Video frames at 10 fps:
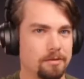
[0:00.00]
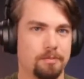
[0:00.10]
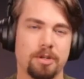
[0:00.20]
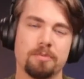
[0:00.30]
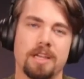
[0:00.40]
do
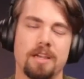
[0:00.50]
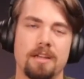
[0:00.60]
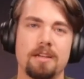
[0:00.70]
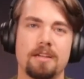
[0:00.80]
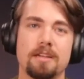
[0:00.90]
pure
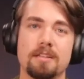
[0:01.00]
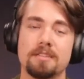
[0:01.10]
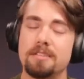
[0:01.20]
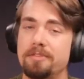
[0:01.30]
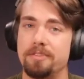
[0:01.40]
mechanic and
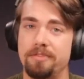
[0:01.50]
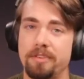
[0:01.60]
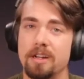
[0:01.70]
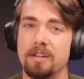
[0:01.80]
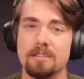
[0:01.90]
then see if it's
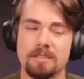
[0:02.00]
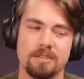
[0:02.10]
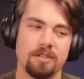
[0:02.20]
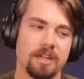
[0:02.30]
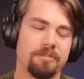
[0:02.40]
fun.
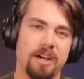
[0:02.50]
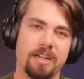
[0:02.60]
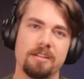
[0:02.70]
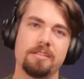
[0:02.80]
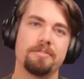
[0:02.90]
So like
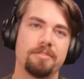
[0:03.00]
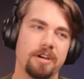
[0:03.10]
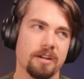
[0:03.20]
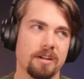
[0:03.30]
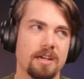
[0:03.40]
find the
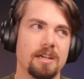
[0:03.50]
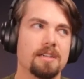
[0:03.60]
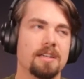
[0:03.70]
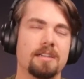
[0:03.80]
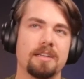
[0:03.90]
fun
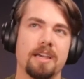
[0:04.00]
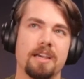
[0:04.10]
in the